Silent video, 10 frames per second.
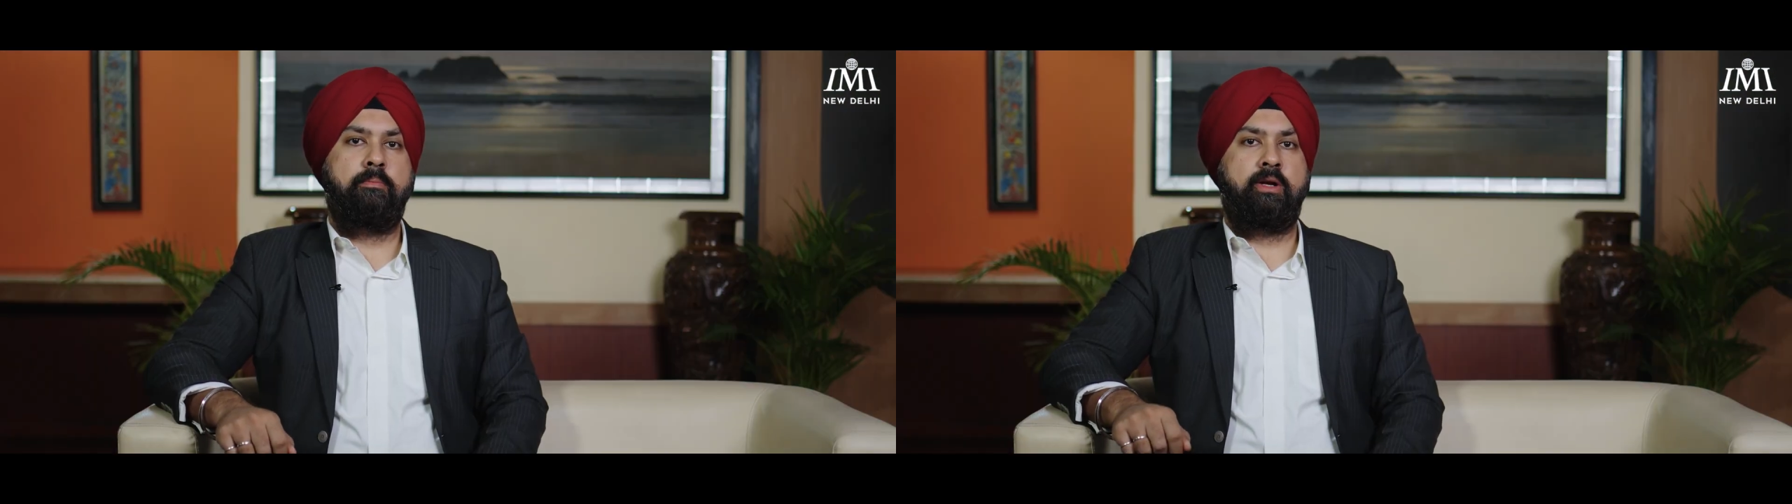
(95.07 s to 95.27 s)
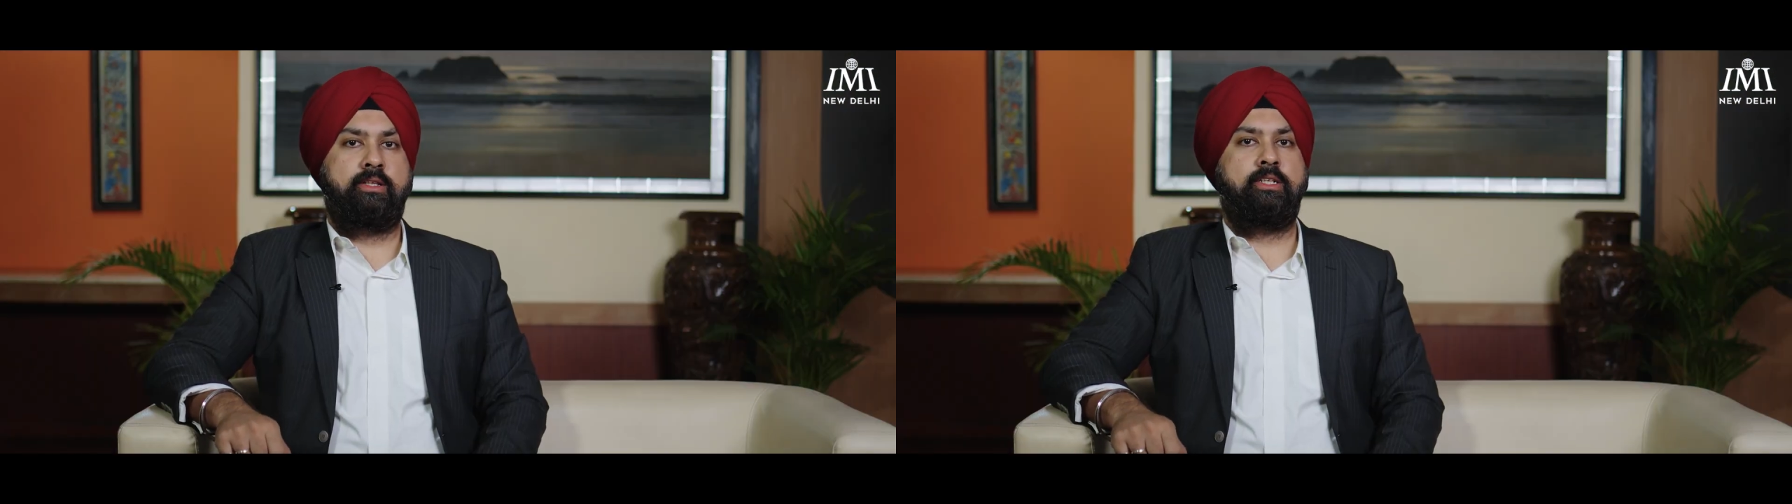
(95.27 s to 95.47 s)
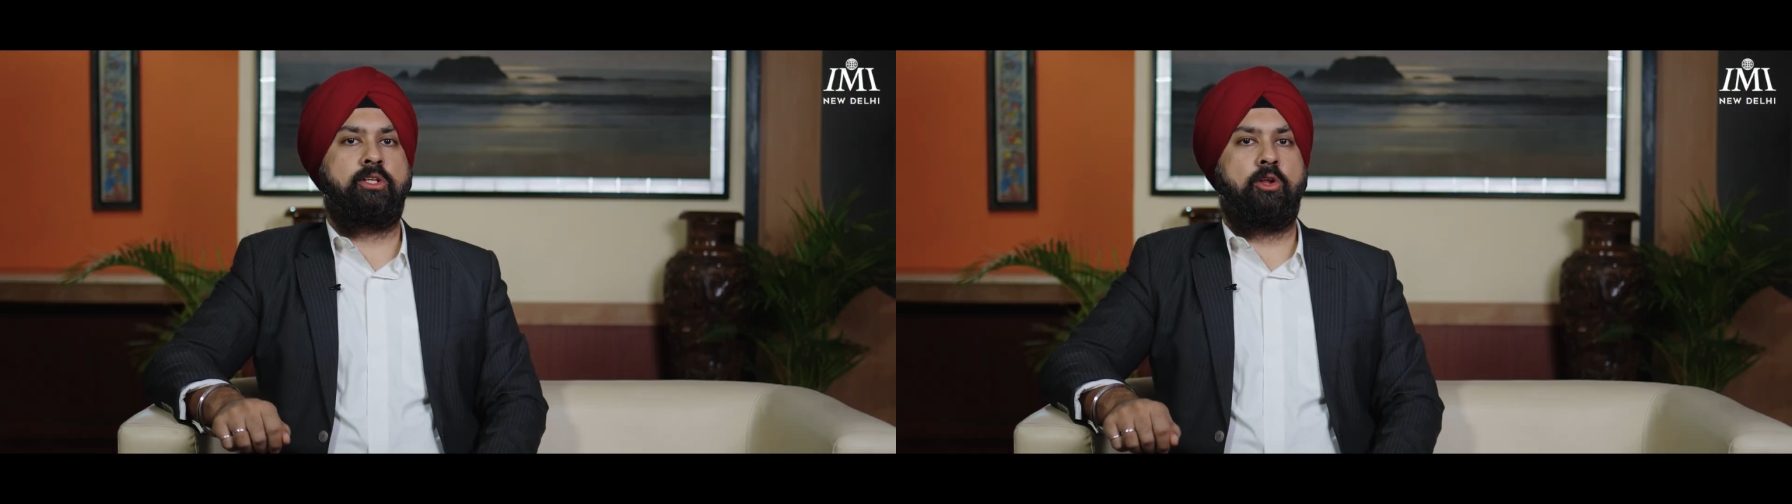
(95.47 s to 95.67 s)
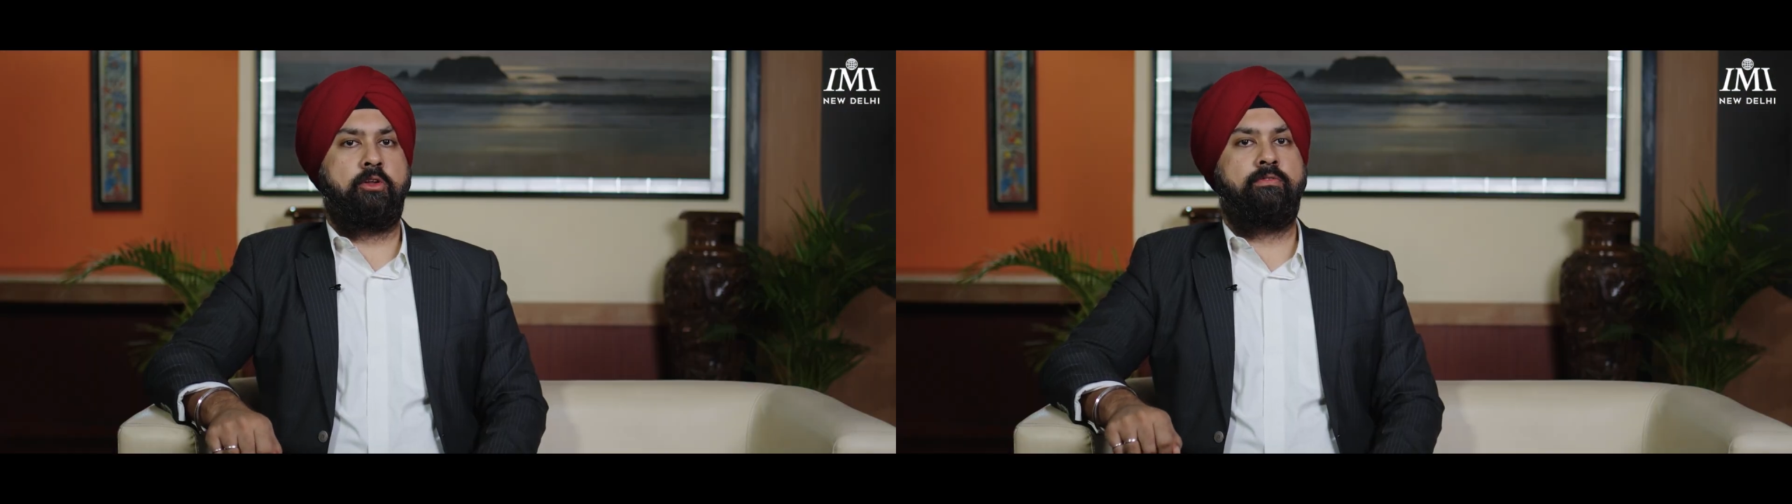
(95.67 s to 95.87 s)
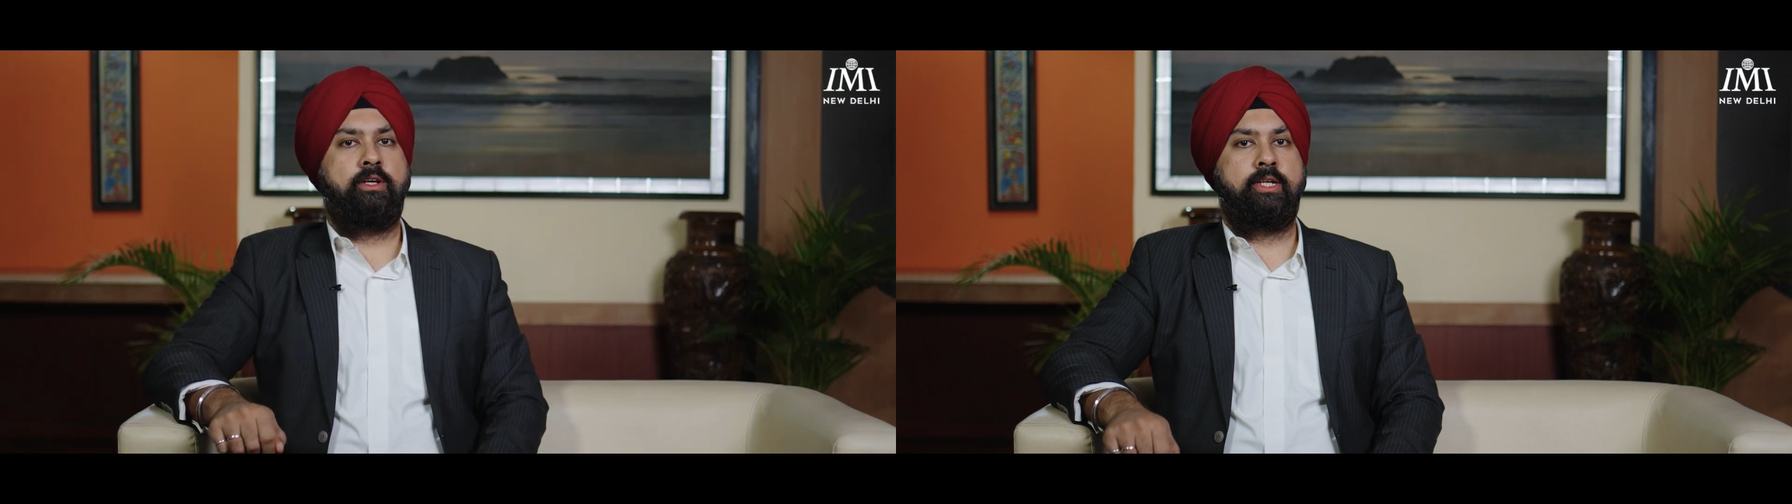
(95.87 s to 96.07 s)
but there's a
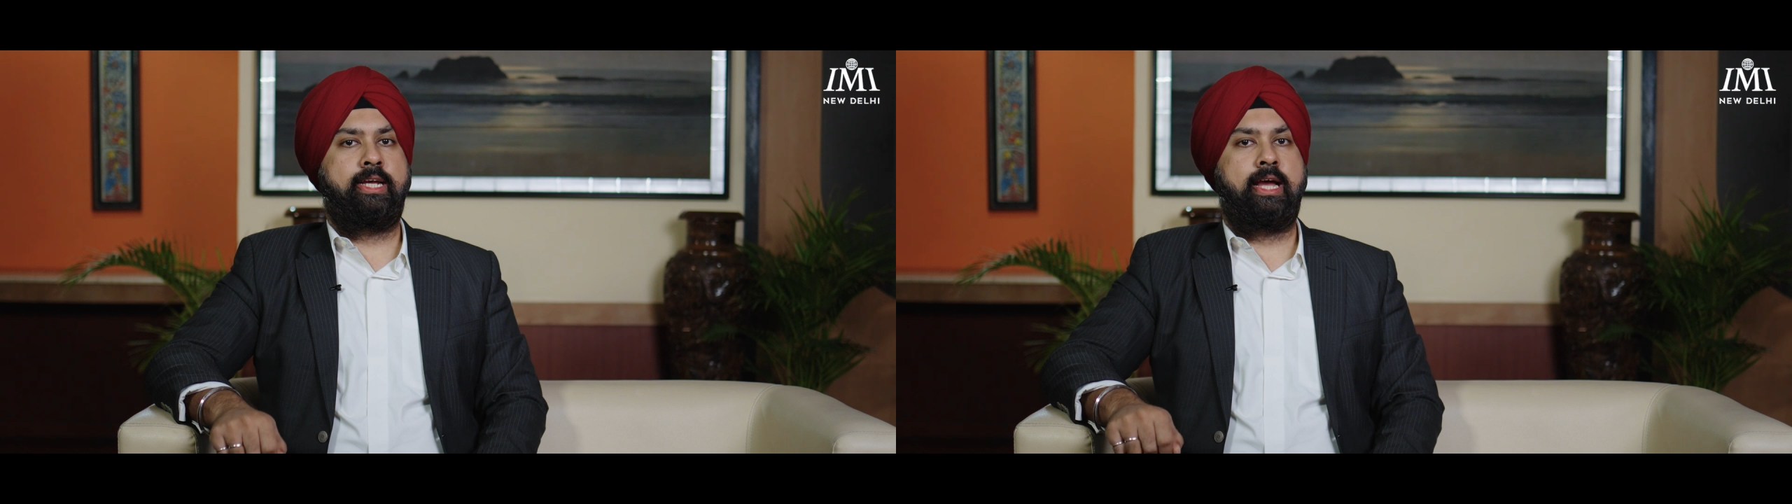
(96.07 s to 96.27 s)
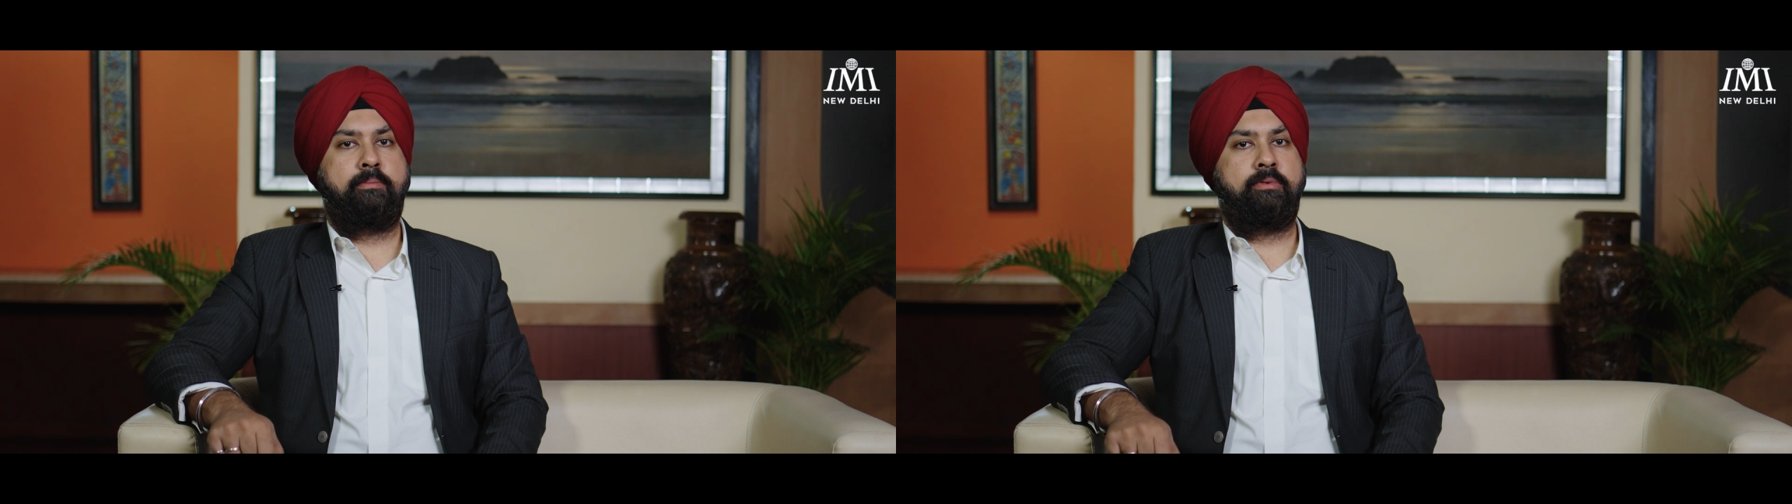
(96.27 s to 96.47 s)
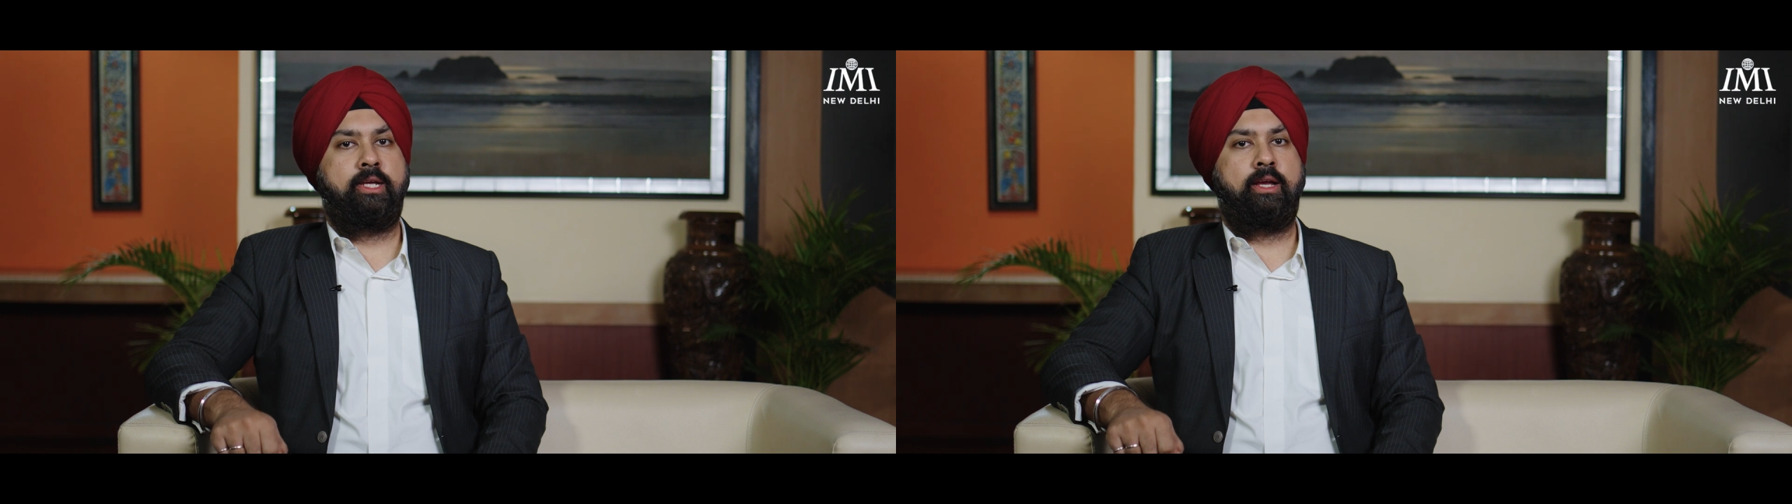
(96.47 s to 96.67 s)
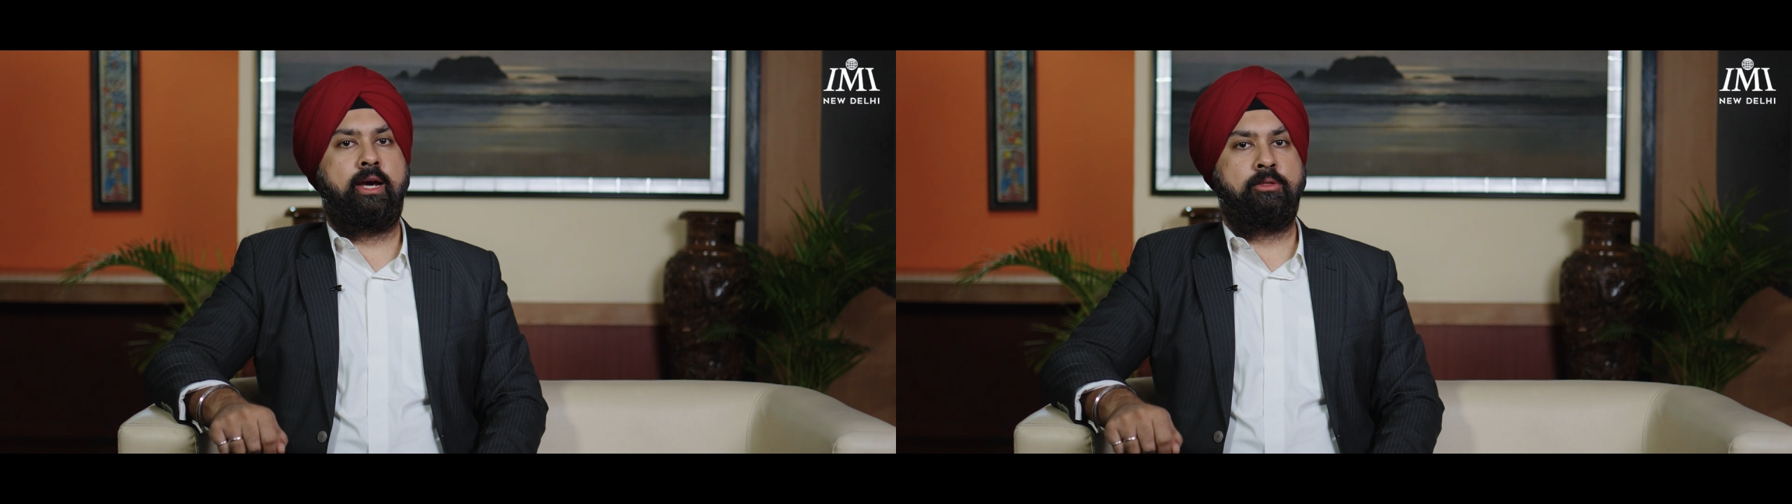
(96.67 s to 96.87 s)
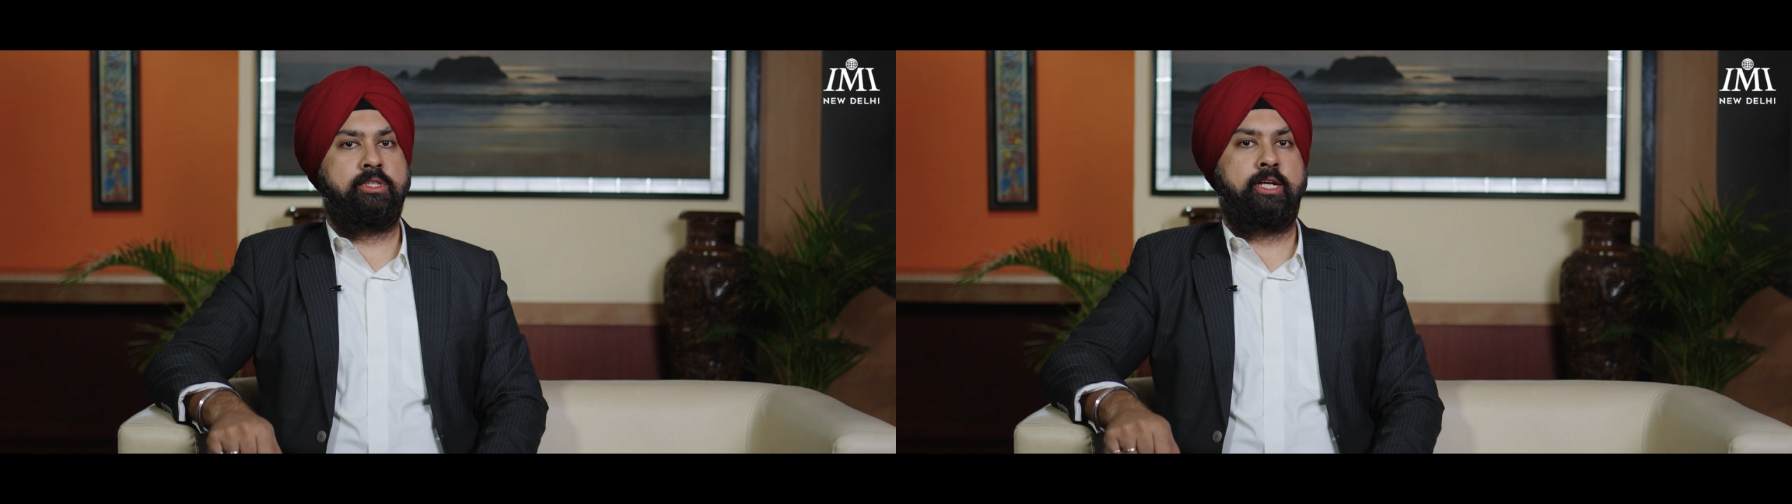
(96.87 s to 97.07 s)
lot of learning happening
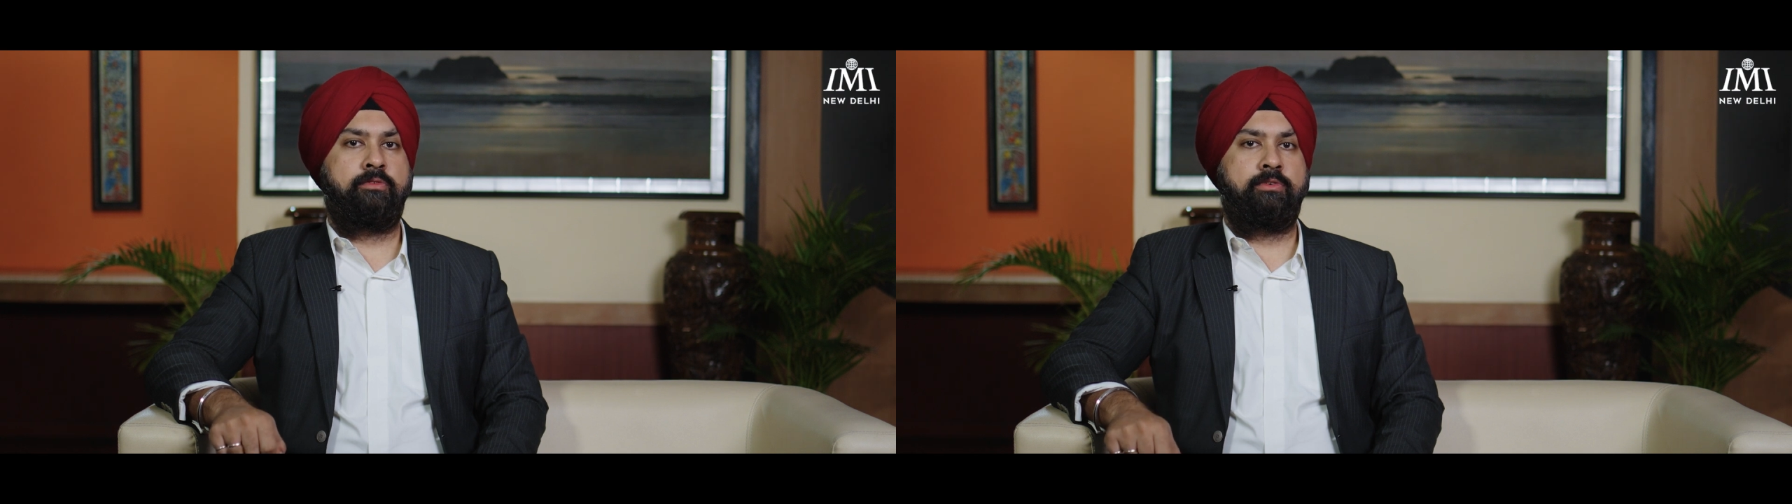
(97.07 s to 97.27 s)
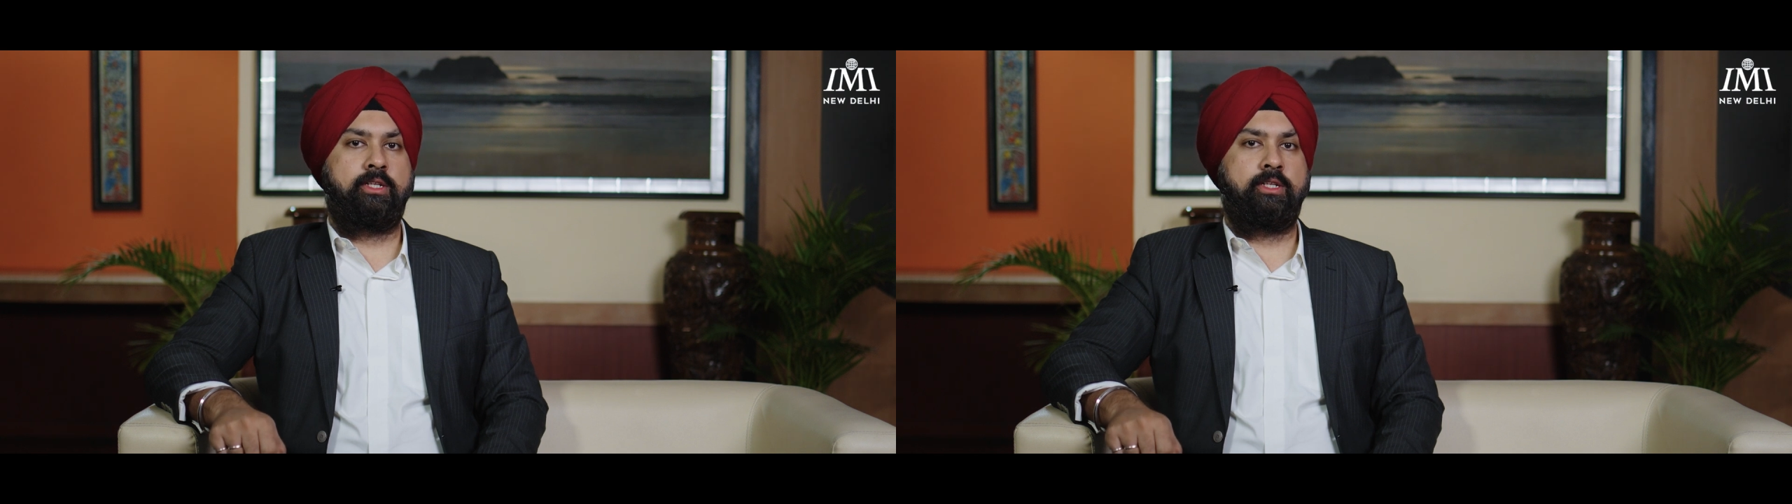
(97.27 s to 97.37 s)
outside of